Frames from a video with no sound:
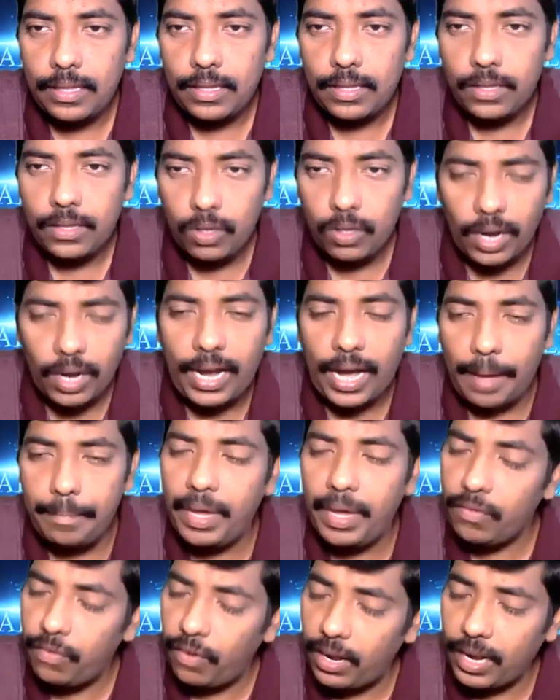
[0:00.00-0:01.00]
you're
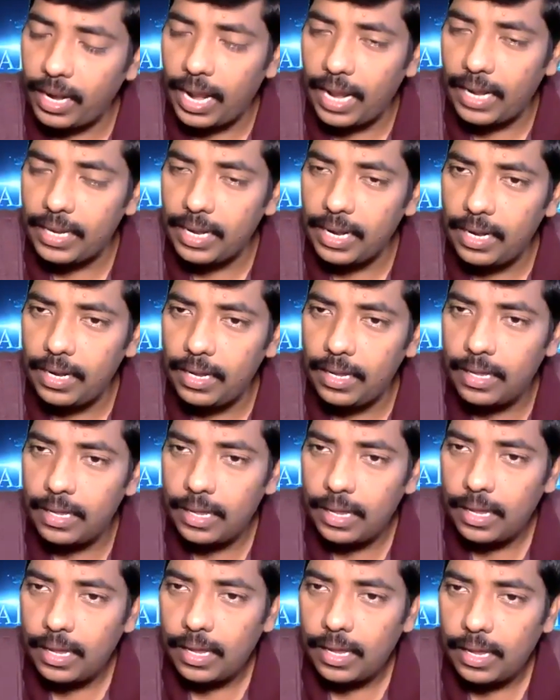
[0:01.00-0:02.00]
coming for granted,
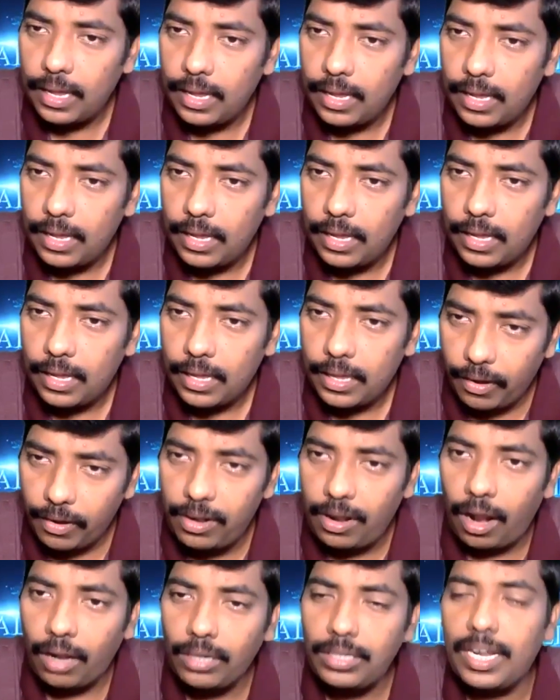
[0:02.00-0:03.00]
you're
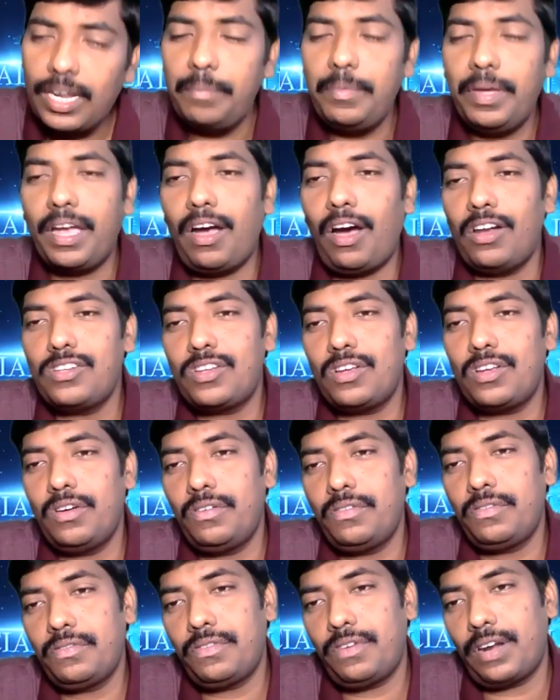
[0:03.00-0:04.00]
not coming
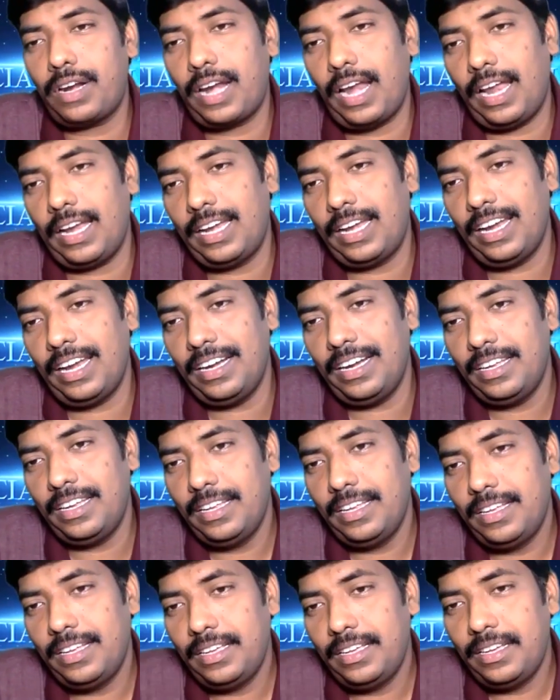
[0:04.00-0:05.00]
also for granted.
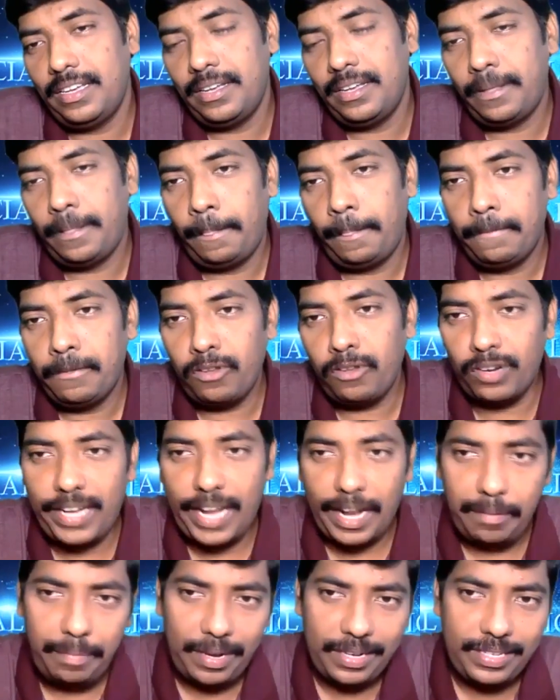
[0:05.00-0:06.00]
So
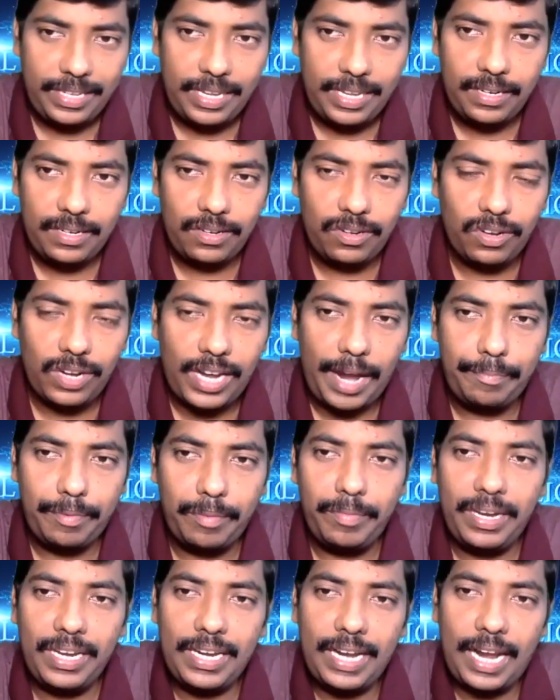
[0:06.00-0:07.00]
10% you kept
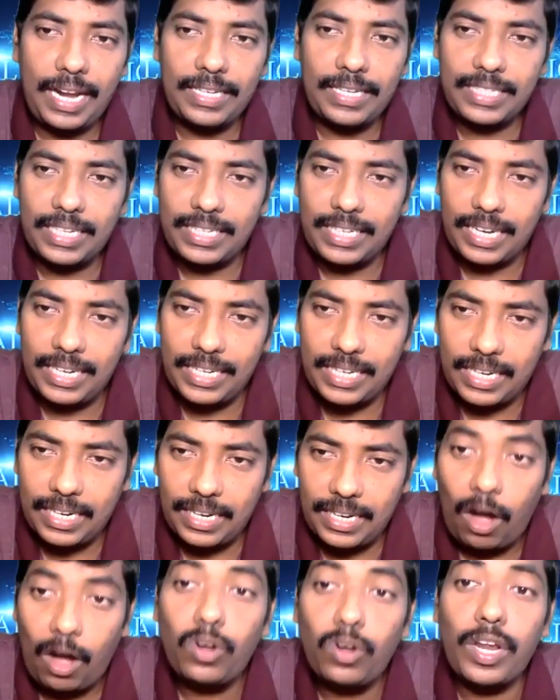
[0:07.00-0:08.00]
me in uncertainty,
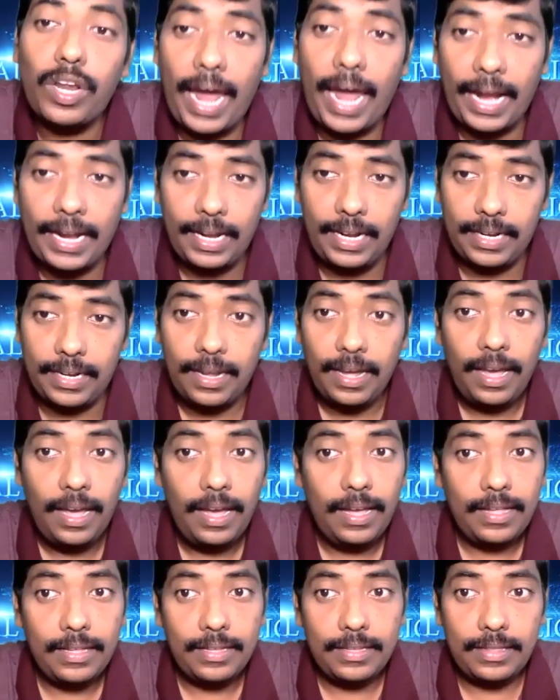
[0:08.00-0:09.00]
how to handle it.
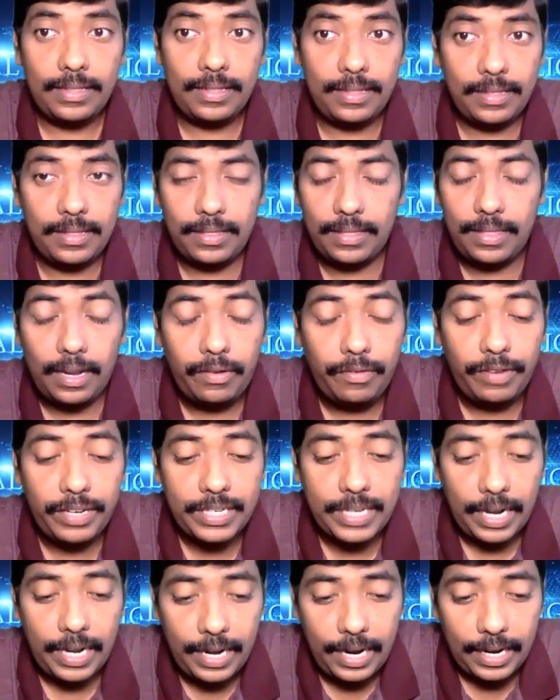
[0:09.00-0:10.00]
That we
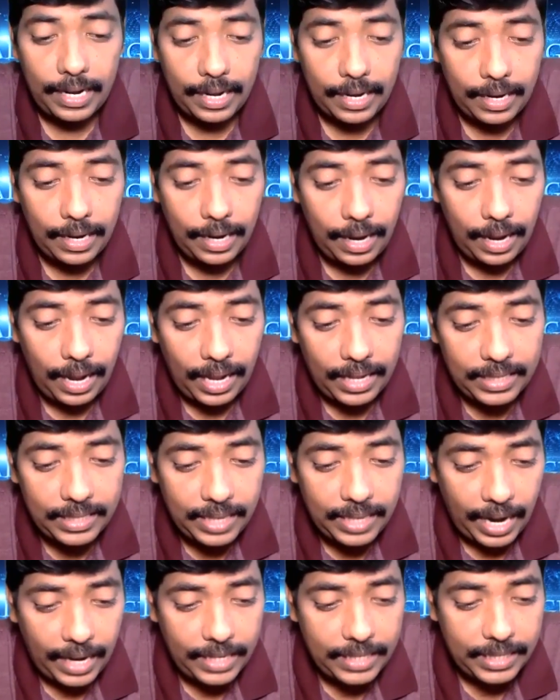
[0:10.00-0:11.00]
study under
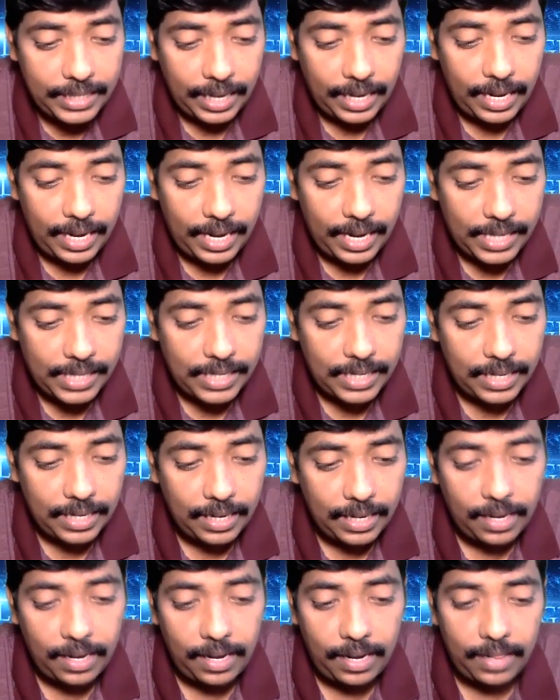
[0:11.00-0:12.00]
statistical reasoning.
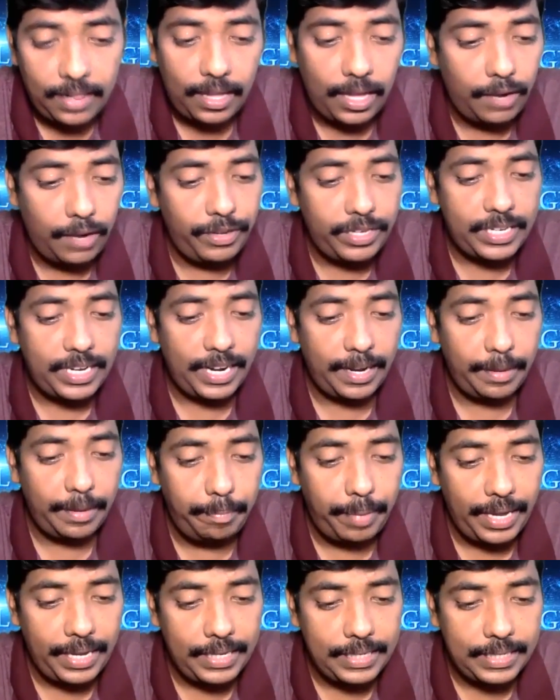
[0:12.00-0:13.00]
There we study
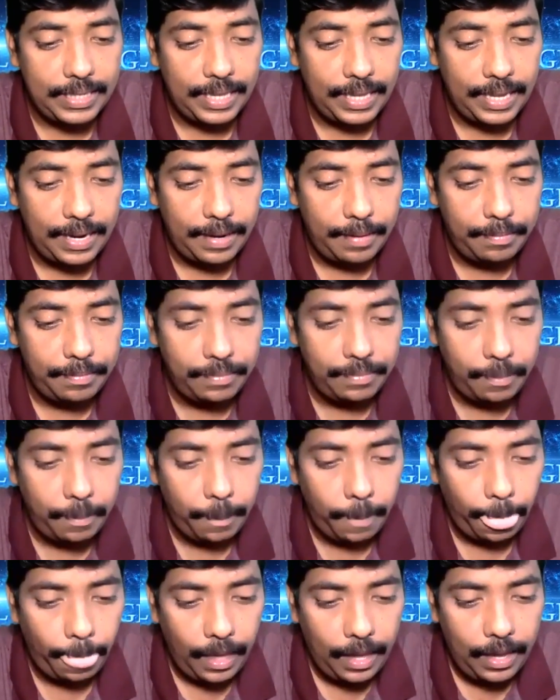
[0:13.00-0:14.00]
Bayes' theorem,
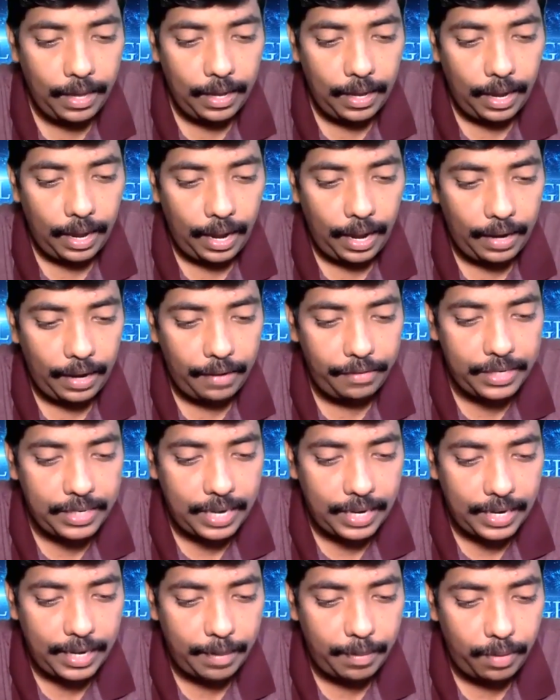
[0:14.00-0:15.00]
and we
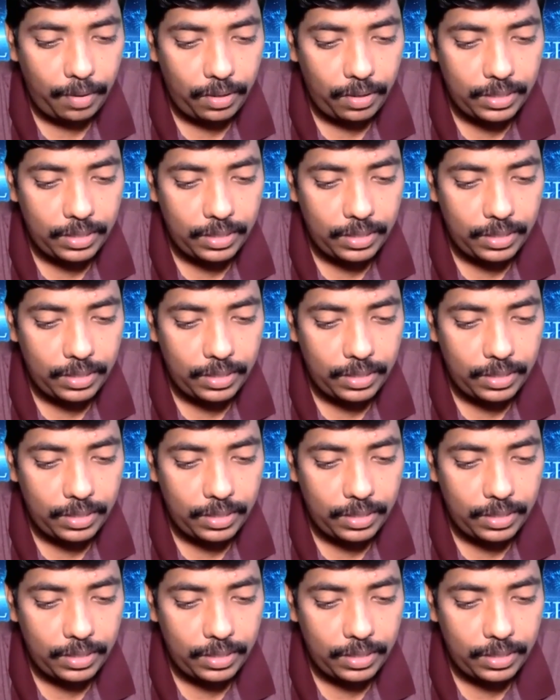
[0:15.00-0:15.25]
study about